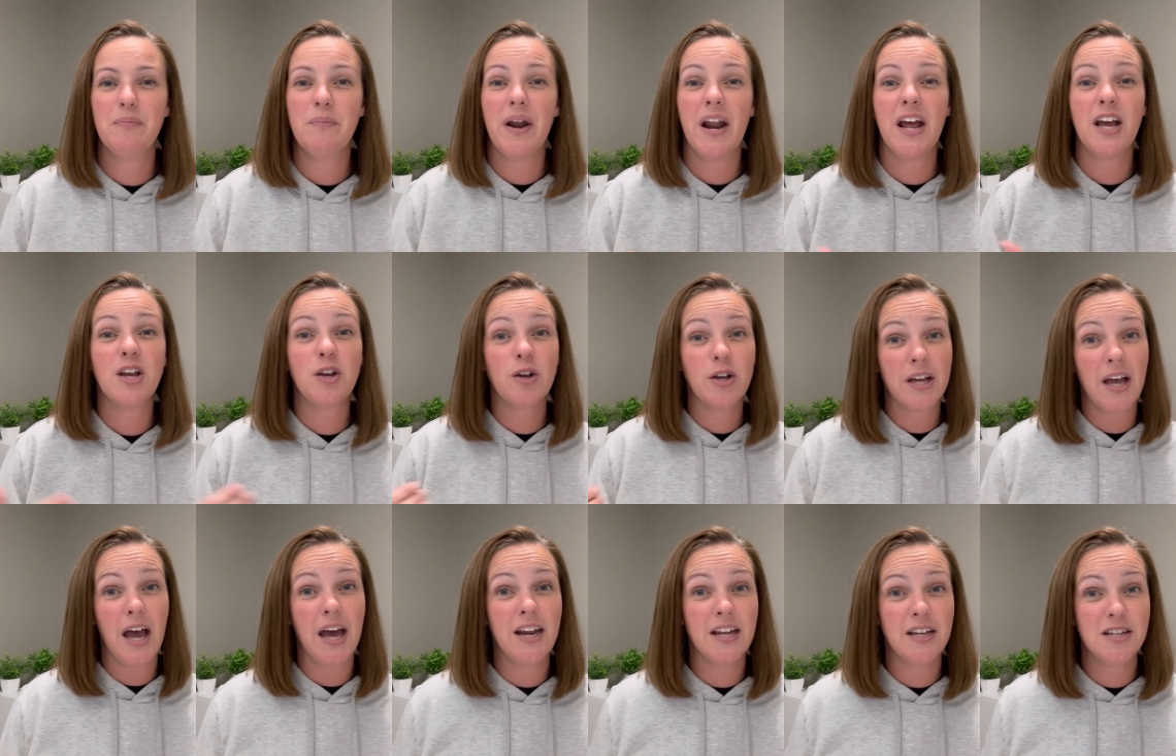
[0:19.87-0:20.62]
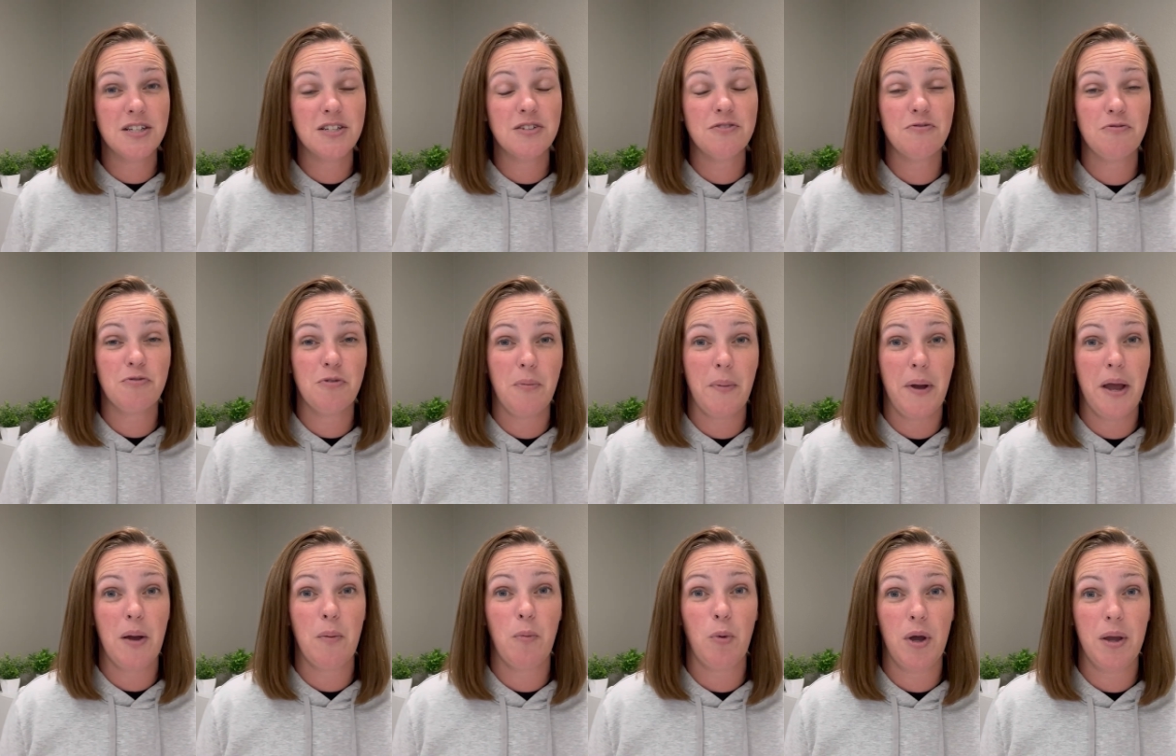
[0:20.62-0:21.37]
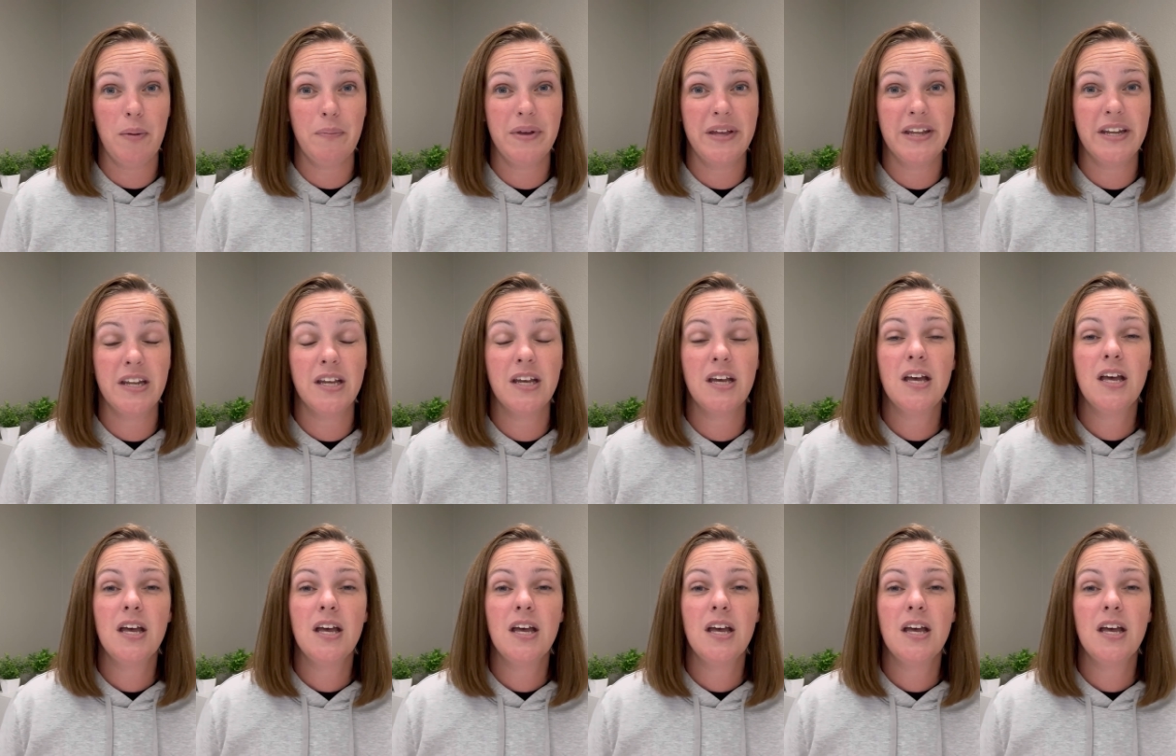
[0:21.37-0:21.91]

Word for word: but I got in for my appointment